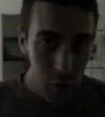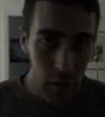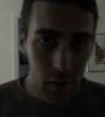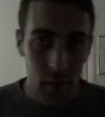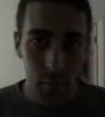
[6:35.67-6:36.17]
do
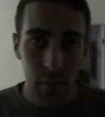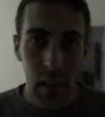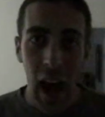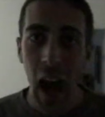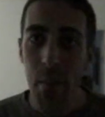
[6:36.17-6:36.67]
is,
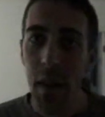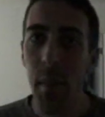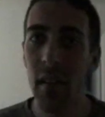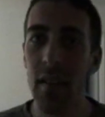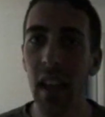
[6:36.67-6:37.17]
I
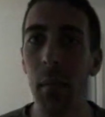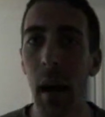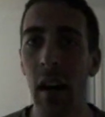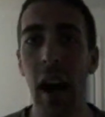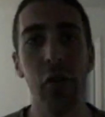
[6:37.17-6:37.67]
make my second
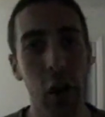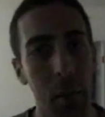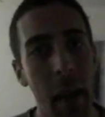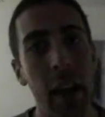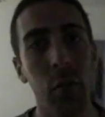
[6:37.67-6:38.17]
mile, I try
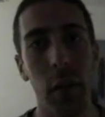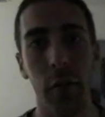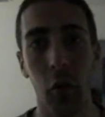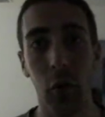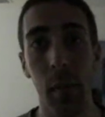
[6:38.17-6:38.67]
to match my
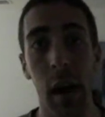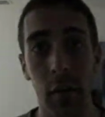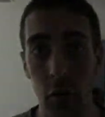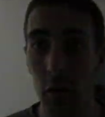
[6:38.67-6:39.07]
first mile,